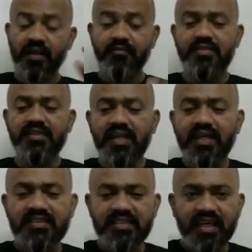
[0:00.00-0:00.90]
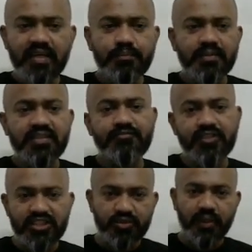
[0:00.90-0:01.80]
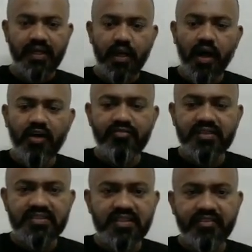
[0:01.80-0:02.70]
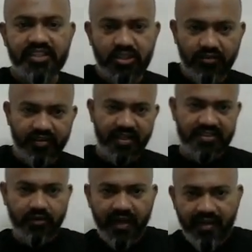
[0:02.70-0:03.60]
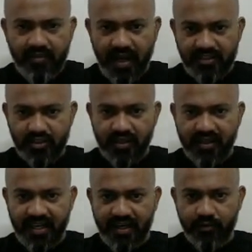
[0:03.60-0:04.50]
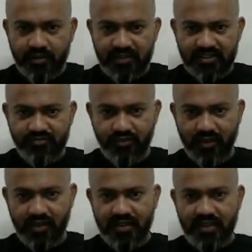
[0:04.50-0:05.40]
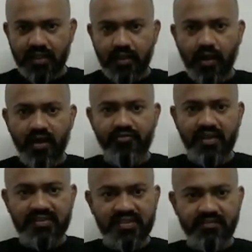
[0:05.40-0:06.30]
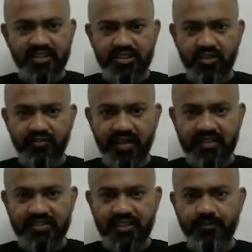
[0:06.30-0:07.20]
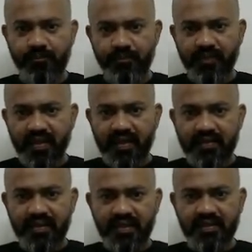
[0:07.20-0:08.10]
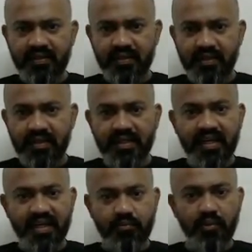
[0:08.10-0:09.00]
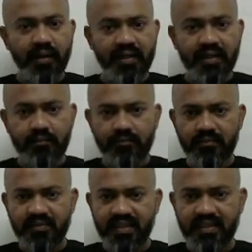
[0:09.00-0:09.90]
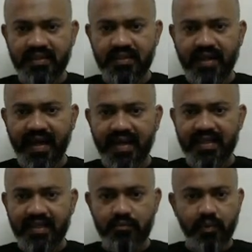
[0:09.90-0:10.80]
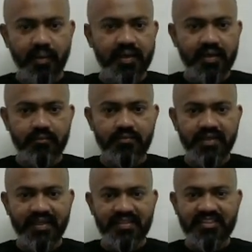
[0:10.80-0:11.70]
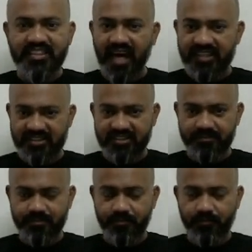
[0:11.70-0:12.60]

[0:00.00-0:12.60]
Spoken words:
First, let us take up the first one, law of conservation of energy. Okay, I will actually read out this four: law of conservation of energy, then linear momentum, then angular momentum, then charge.